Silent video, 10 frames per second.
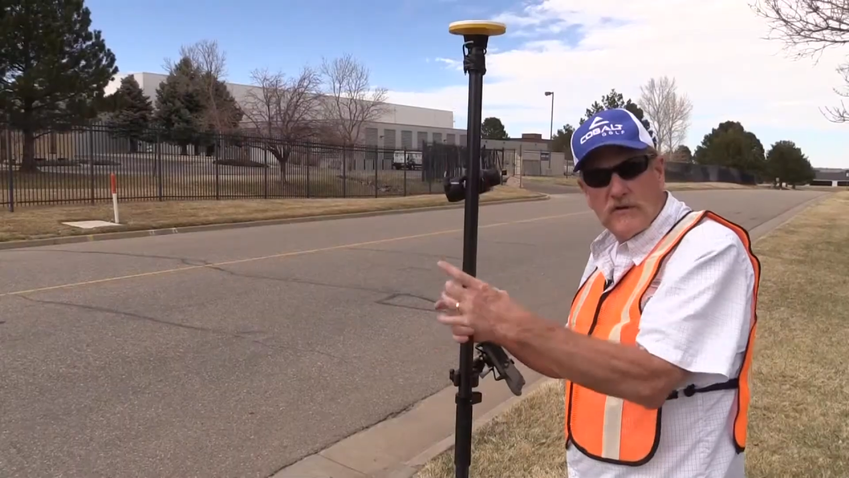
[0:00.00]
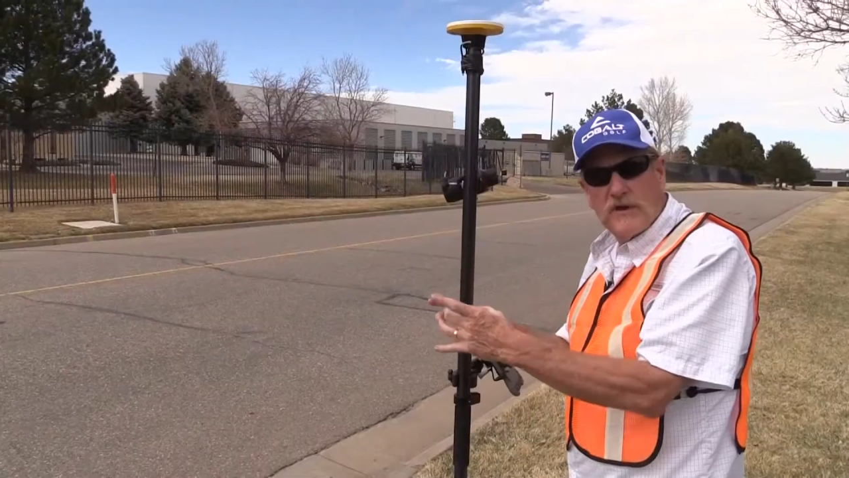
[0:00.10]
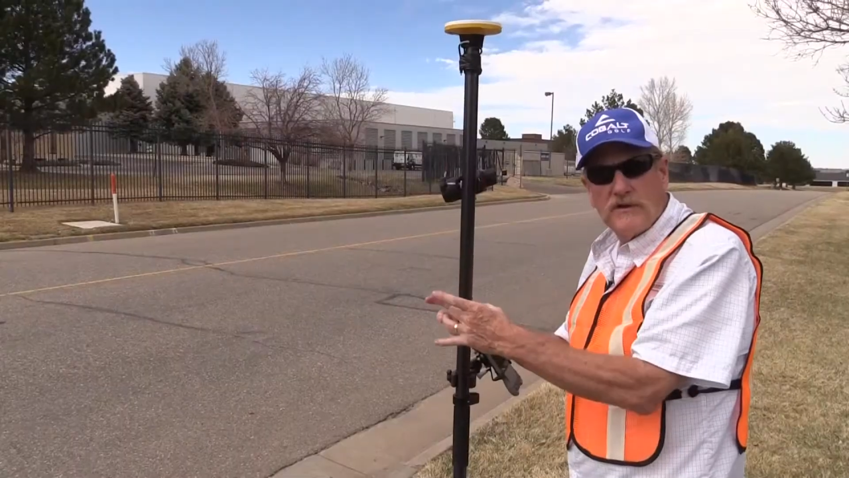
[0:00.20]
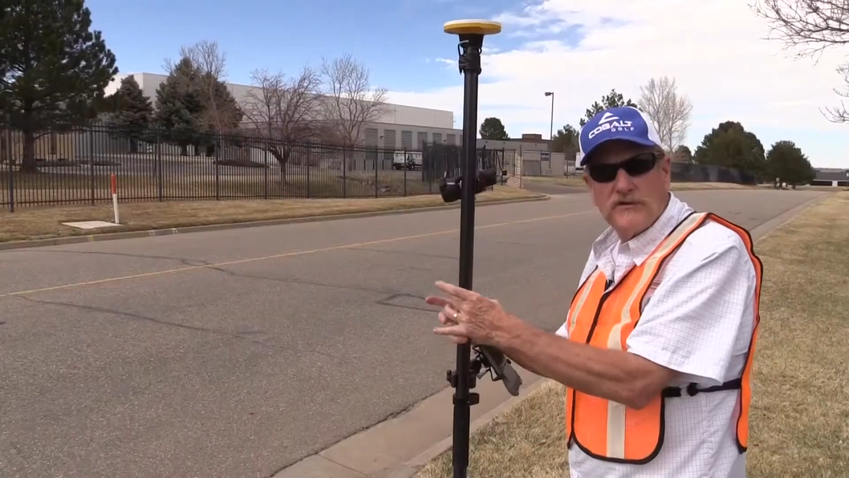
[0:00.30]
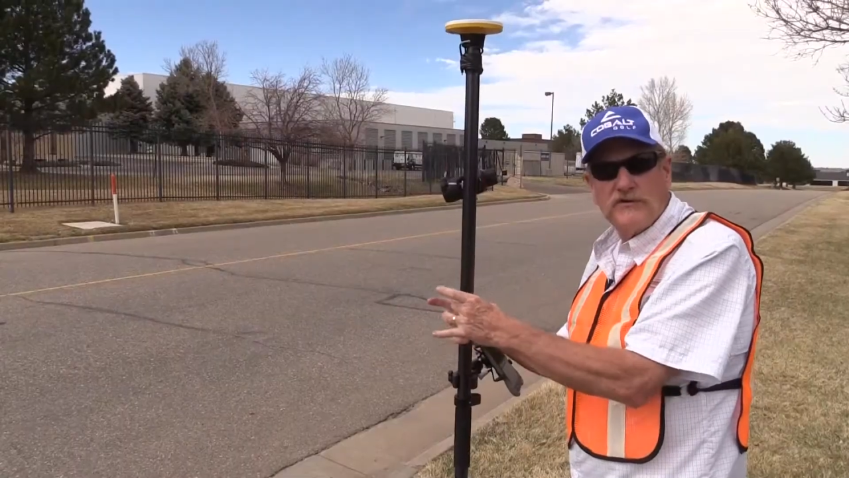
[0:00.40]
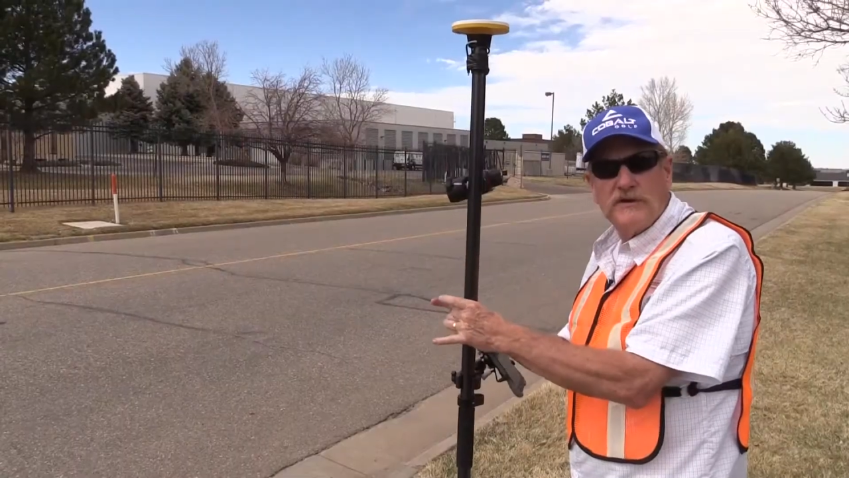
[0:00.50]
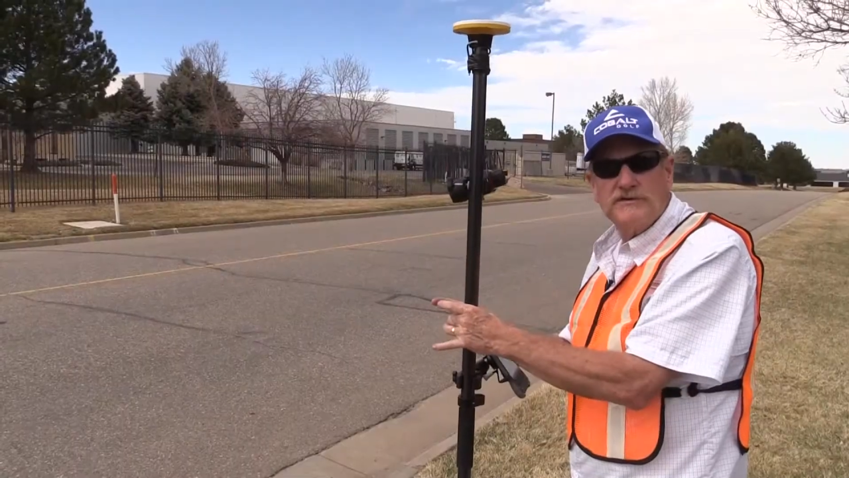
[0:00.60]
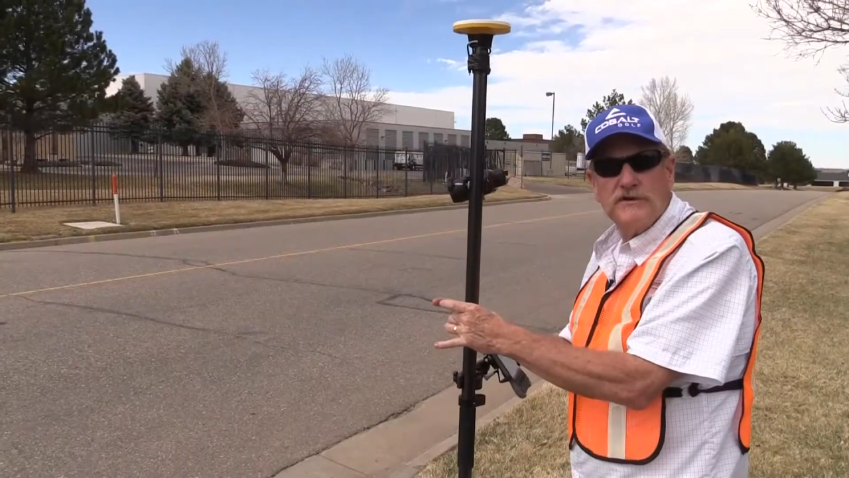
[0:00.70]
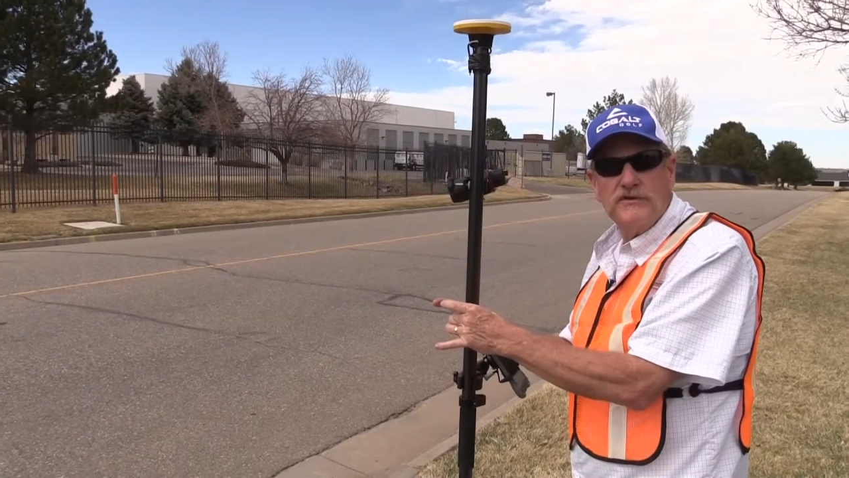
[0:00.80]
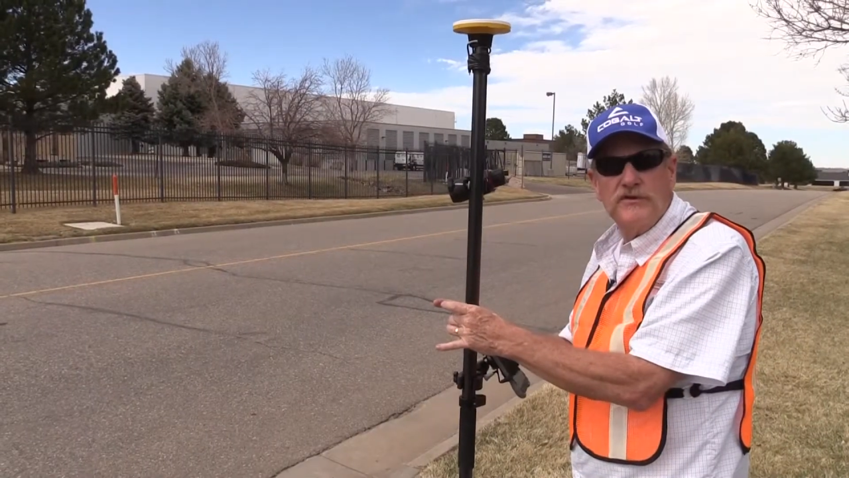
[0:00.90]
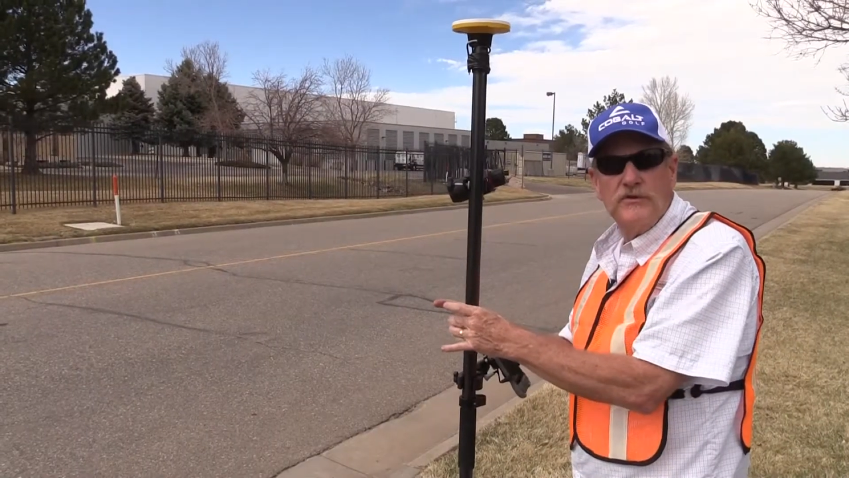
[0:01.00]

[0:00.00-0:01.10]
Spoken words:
creates essentially two